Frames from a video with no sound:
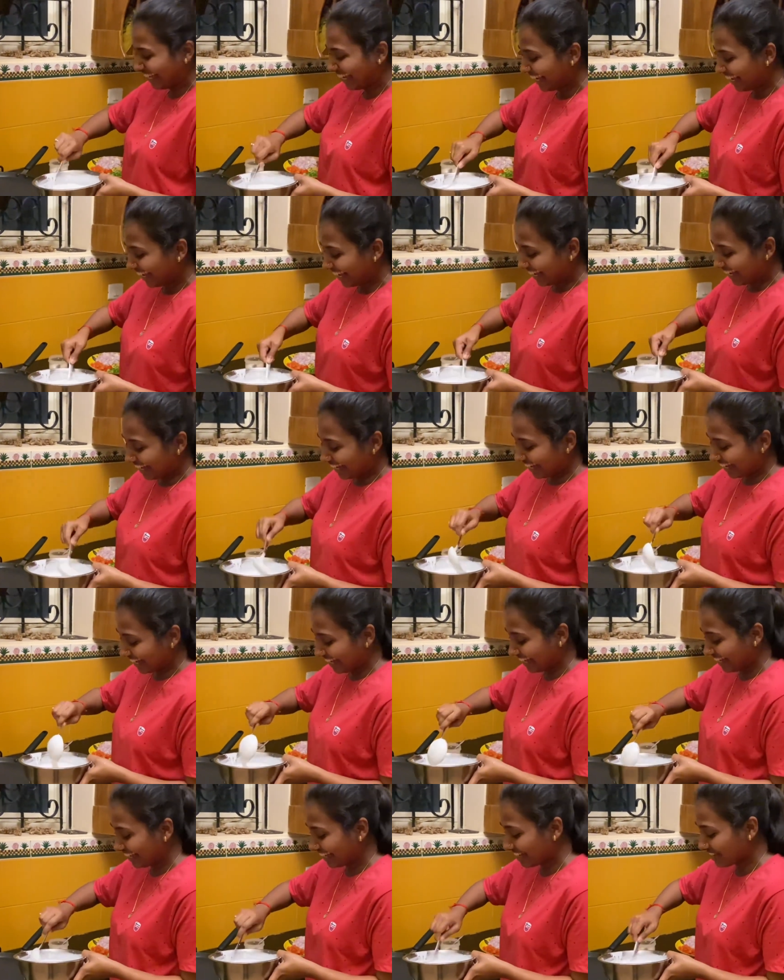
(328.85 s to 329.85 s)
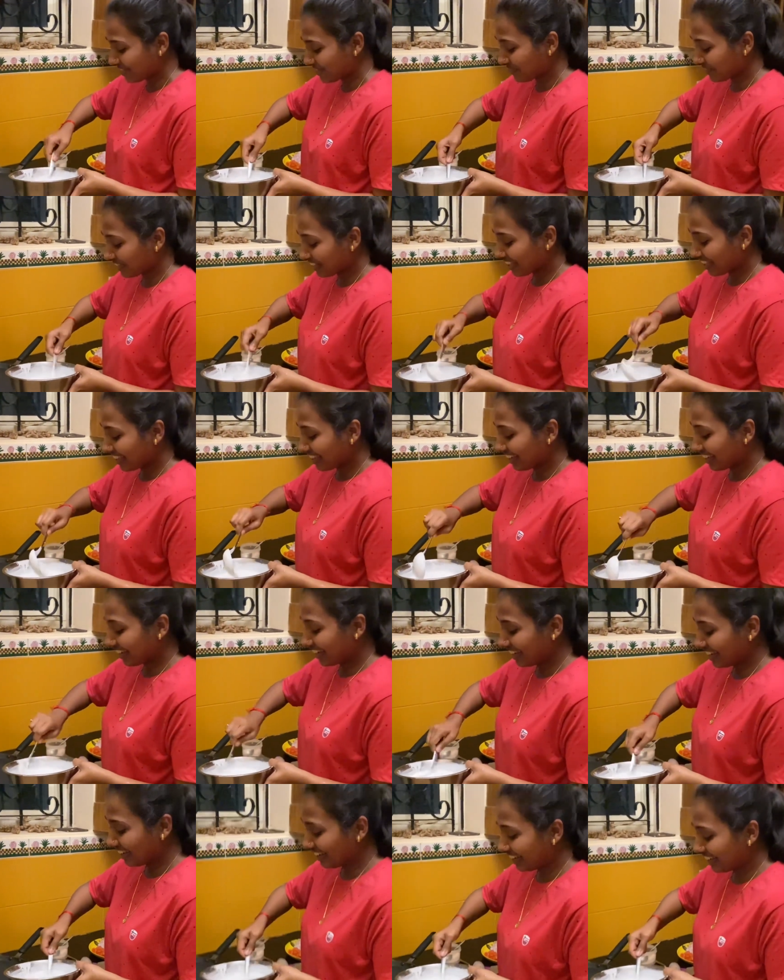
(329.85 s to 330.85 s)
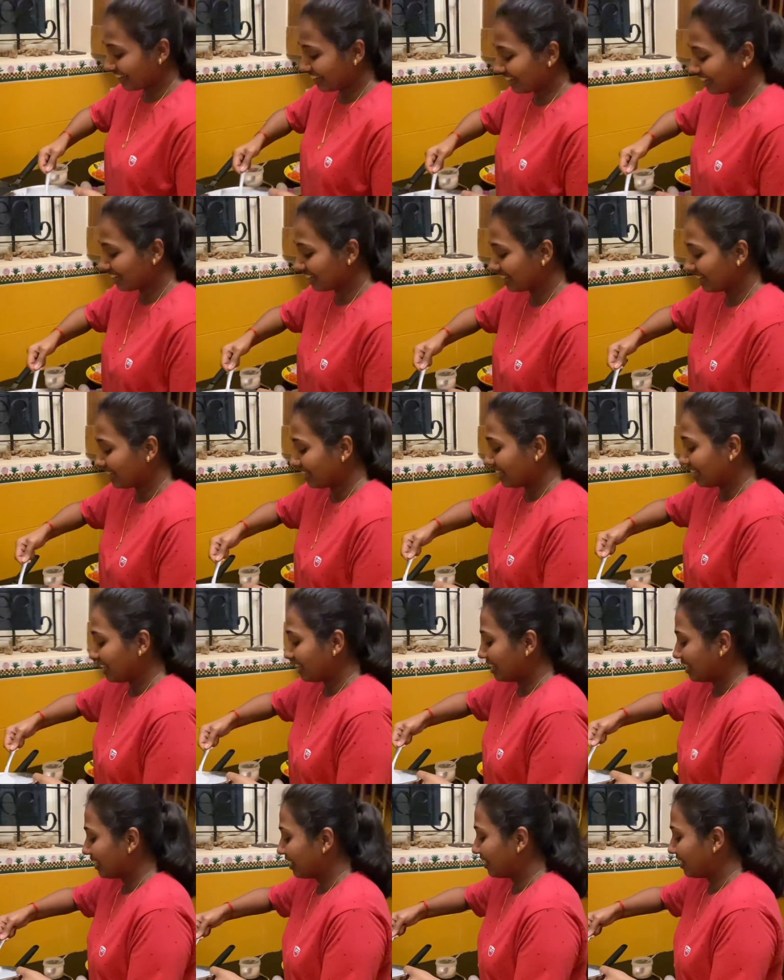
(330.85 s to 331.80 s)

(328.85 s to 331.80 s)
and actually showing what she's doing at the same time.